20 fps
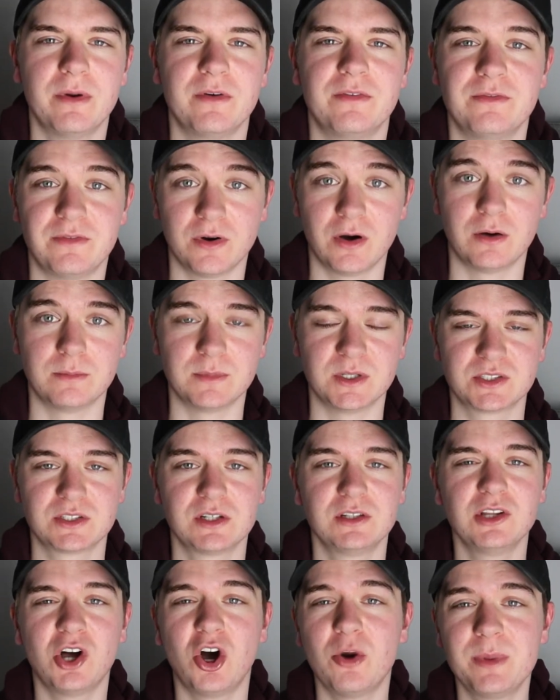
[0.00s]
performance.
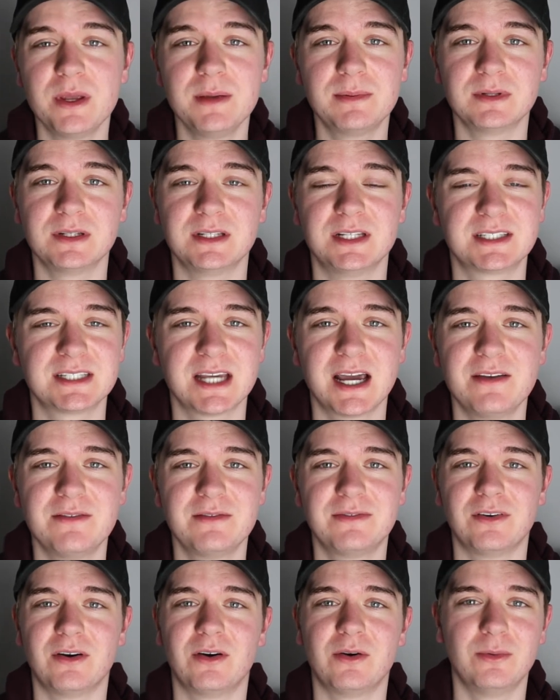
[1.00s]
A lot of people at the time
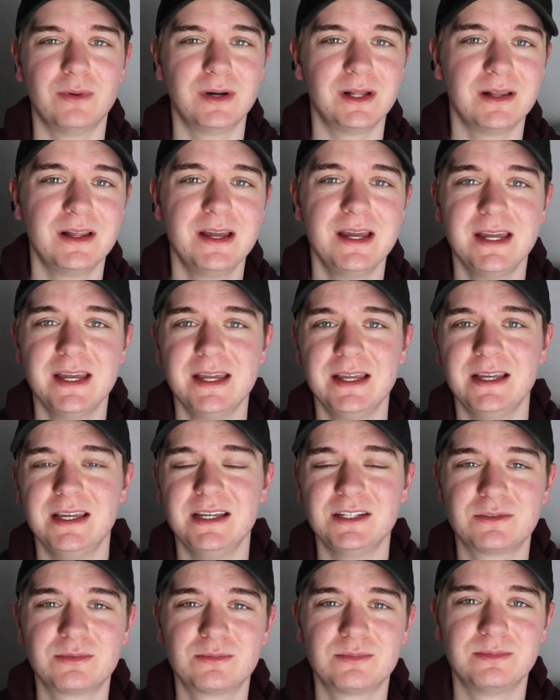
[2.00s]
thought, well,
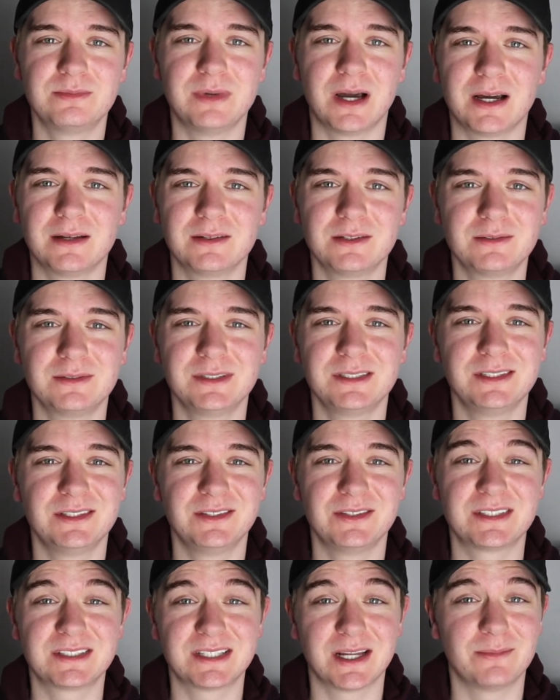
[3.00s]
it's, I don't really
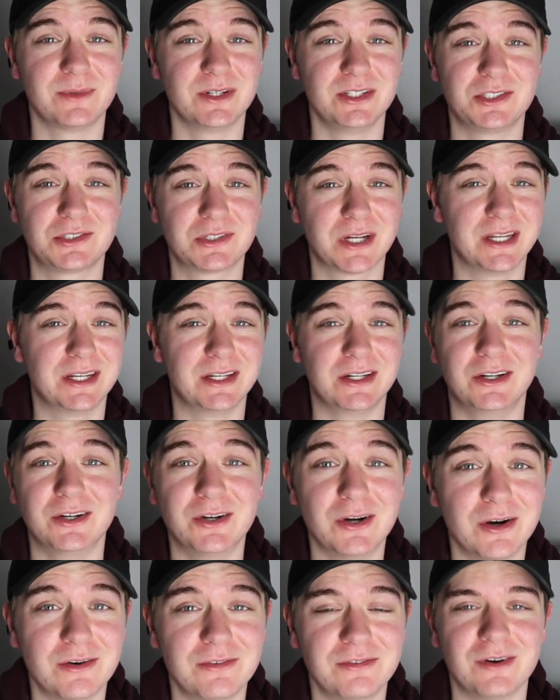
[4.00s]
understand what he's trying to
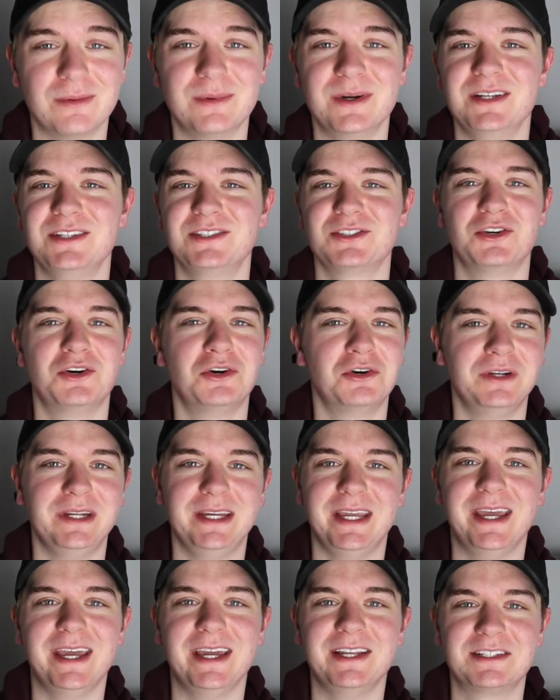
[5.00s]
go for, but it's
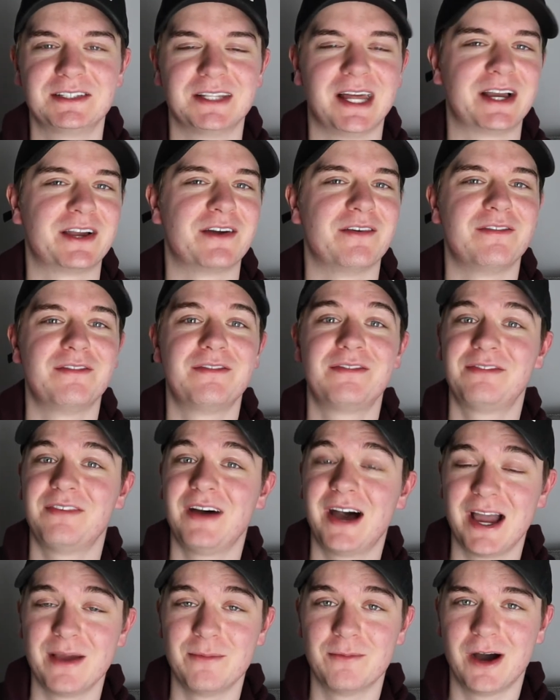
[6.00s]
only aged like a
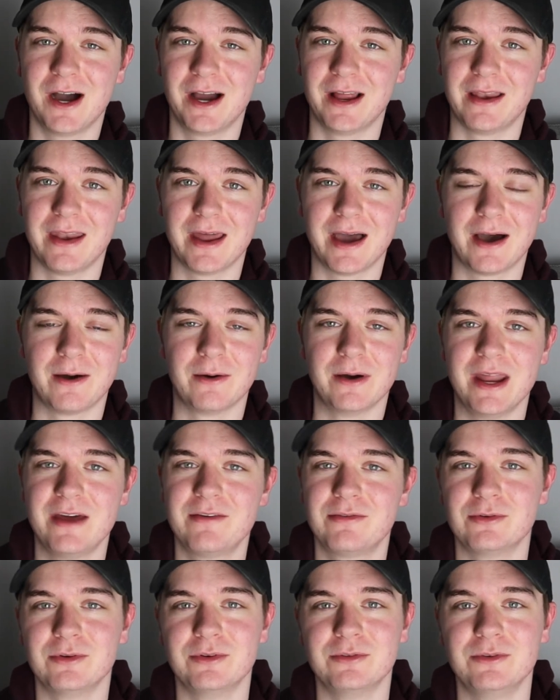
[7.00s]
fine wine now, and
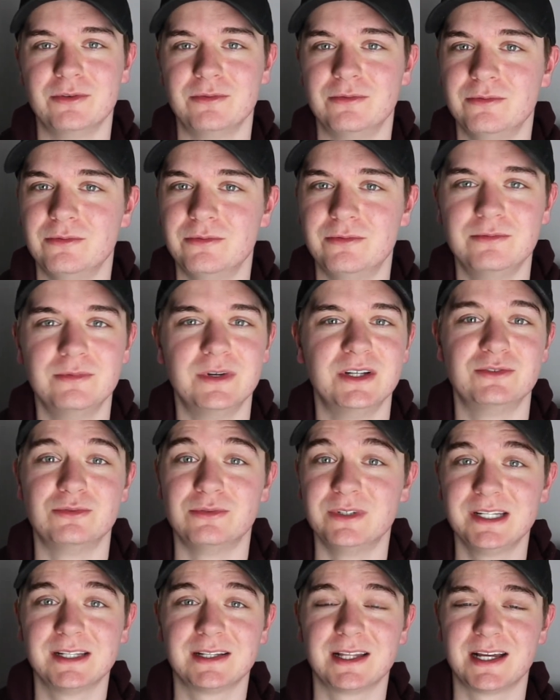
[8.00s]
everyone has
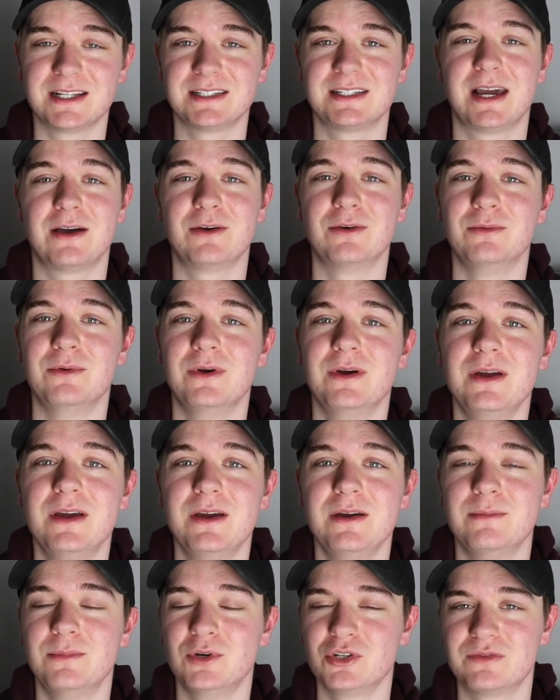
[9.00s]
realised how
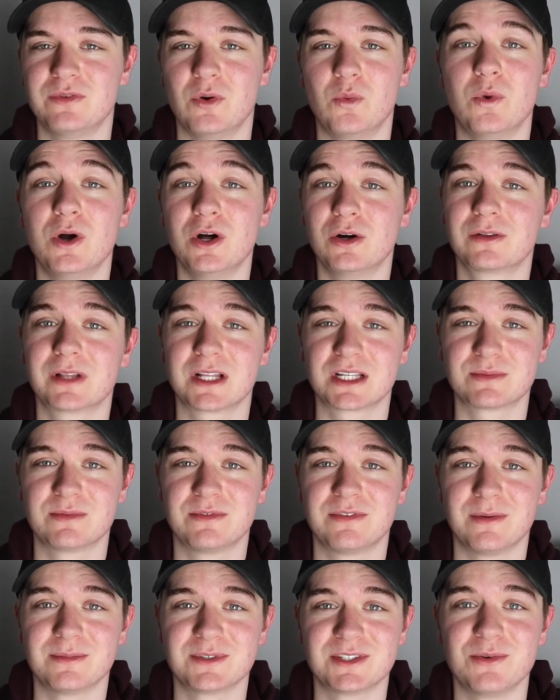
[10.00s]
much of a world-class
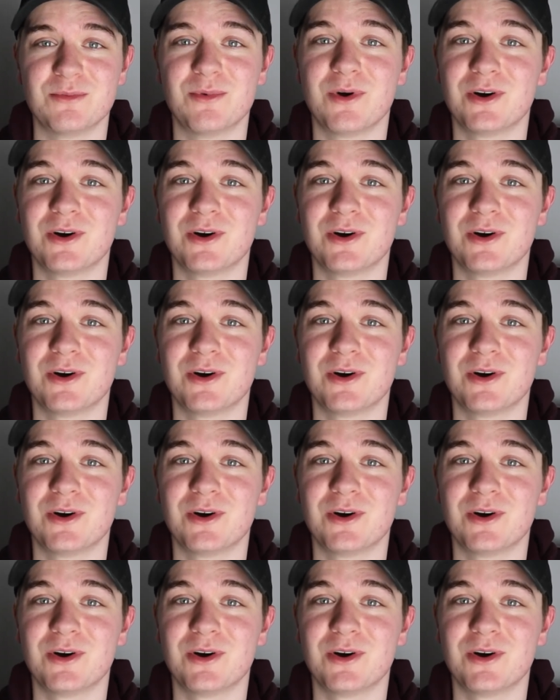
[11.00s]
performance it